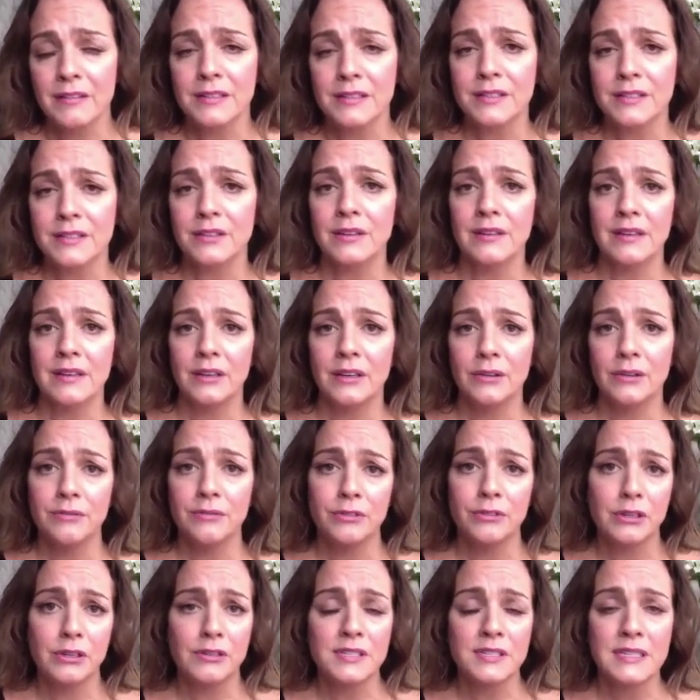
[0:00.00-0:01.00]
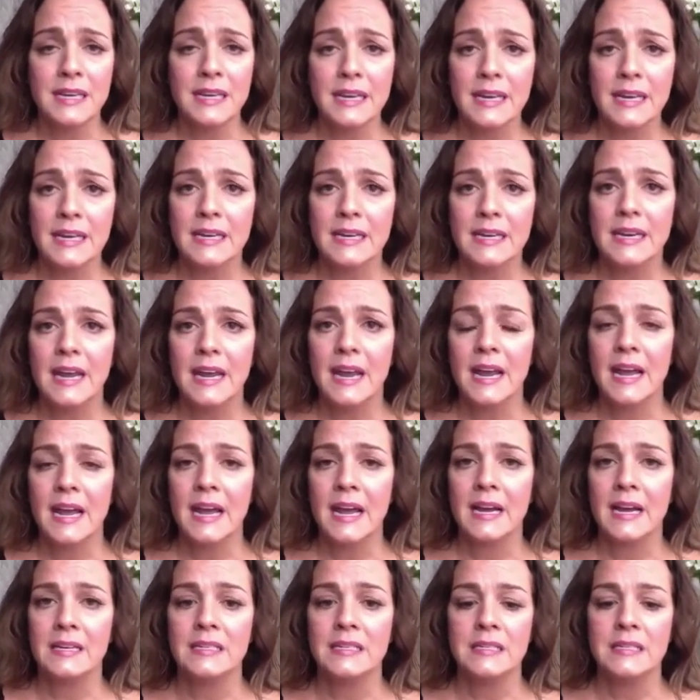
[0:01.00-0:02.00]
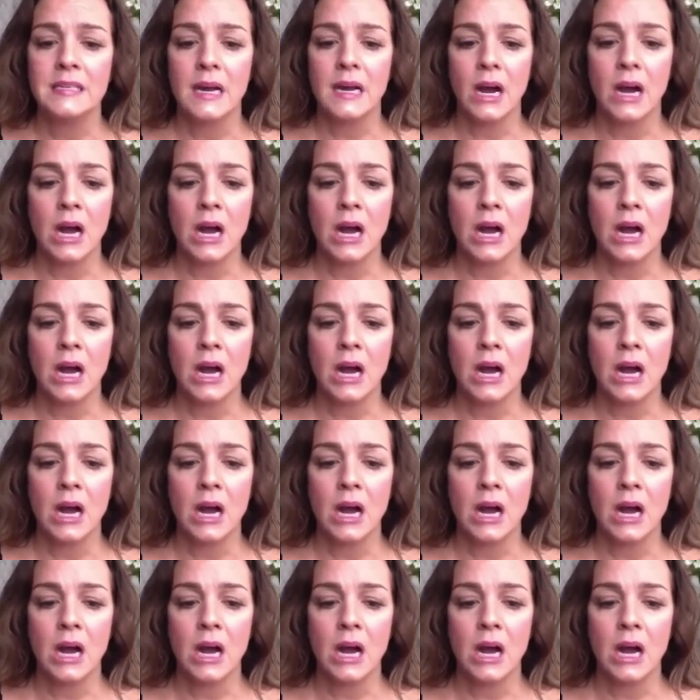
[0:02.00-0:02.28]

is good for your skin, and